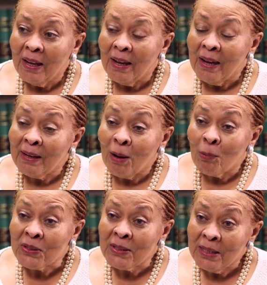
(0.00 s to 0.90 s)
And I
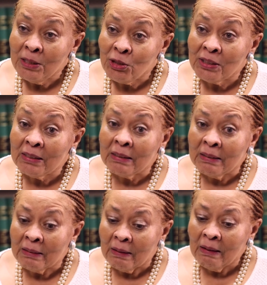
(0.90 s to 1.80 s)
was
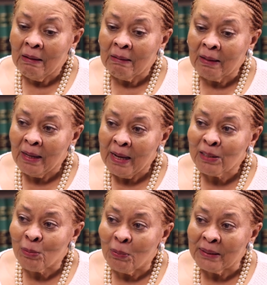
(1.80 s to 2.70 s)
teaching
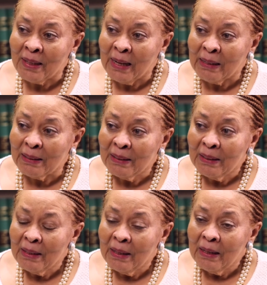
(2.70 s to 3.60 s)
class one night,
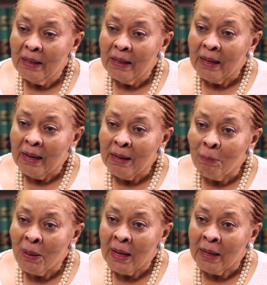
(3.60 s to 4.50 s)

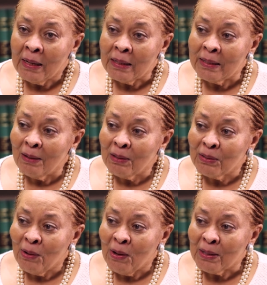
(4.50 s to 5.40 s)
and my younger
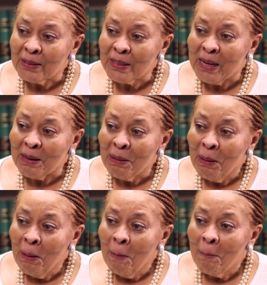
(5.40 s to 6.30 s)
daughter said,
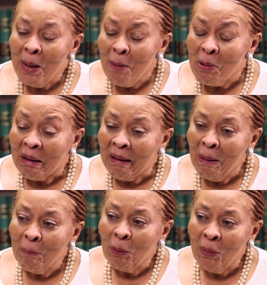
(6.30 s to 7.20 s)
Mama,
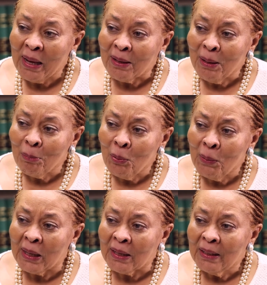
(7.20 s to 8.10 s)
come quick, come
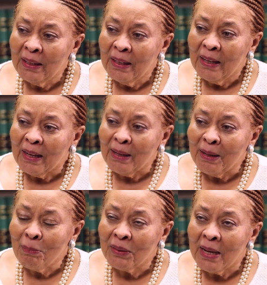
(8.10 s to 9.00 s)
quick. And
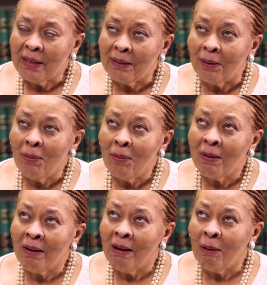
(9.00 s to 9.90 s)
I'm thinking, oh
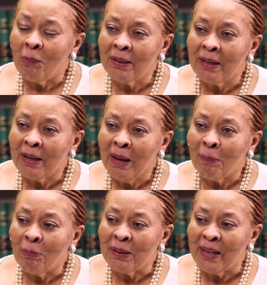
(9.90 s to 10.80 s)
God, what could have
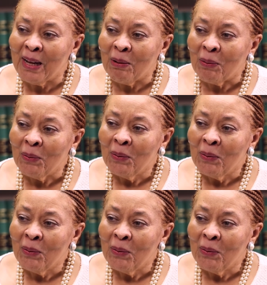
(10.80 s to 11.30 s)
happened now?